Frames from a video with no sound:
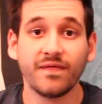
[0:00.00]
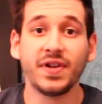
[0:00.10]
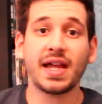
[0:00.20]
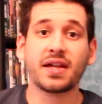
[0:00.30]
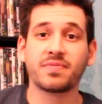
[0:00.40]
The
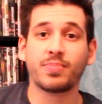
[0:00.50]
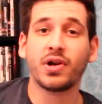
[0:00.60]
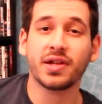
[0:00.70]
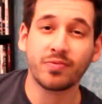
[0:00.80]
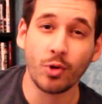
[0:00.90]
next
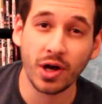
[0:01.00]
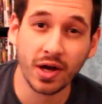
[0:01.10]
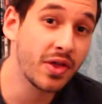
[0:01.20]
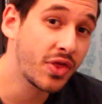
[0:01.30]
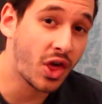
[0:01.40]
prize
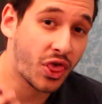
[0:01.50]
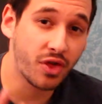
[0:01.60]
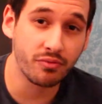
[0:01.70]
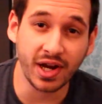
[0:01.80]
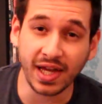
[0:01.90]
were the
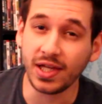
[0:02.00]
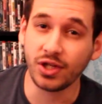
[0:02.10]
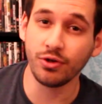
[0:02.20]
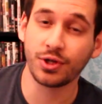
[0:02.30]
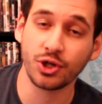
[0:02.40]
three
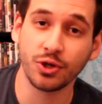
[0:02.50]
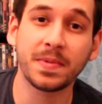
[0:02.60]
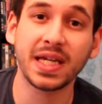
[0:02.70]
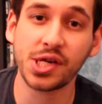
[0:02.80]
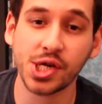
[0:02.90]
YouTube
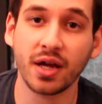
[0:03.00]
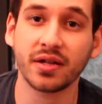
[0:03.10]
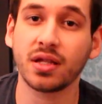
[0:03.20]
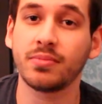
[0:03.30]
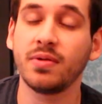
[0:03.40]

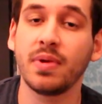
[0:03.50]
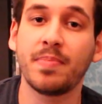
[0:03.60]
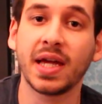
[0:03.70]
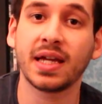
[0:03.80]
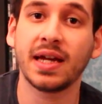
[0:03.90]
t-shirts. I'm going to be
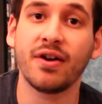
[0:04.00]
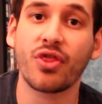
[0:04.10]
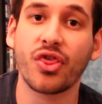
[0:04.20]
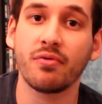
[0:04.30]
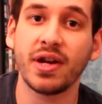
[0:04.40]
picking
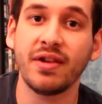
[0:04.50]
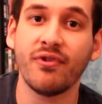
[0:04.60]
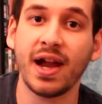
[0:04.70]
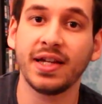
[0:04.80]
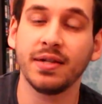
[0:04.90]
out three
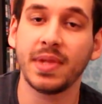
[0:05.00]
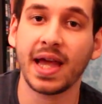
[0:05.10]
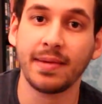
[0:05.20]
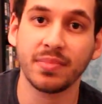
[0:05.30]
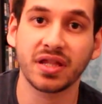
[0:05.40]
random
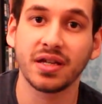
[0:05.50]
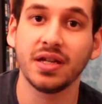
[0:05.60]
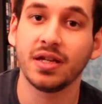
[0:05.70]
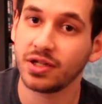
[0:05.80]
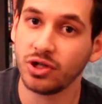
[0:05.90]
names.
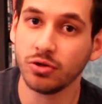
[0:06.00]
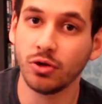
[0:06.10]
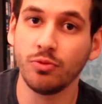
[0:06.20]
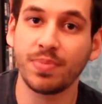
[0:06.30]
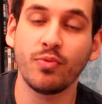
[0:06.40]
You'll
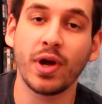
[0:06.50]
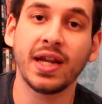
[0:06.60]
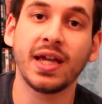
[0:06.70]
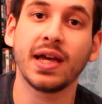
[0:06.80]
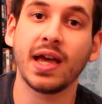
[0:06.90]
all be
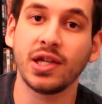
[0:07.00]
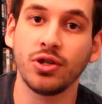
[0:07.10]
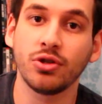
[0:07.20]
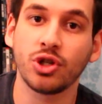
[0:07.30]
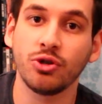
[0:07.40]
winning a
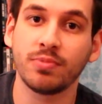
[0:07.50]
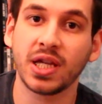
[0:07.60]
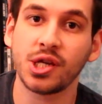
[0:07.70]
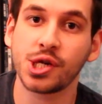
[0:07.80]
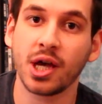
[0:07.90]
YouTube
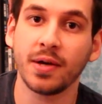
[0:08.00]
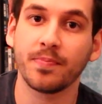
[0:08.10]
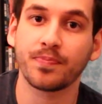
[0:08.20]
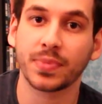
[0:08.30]
t-shirt.